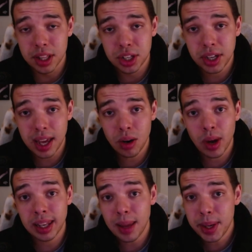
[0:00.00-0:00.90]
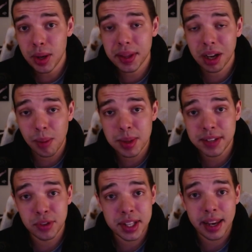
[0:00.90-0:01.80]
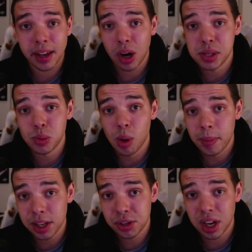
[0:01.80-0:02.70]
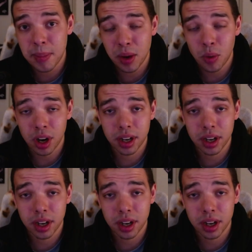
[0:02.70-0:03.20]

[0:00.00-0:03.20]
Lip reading: channel and let me know in the comments if there's any cards you want me to try to make work.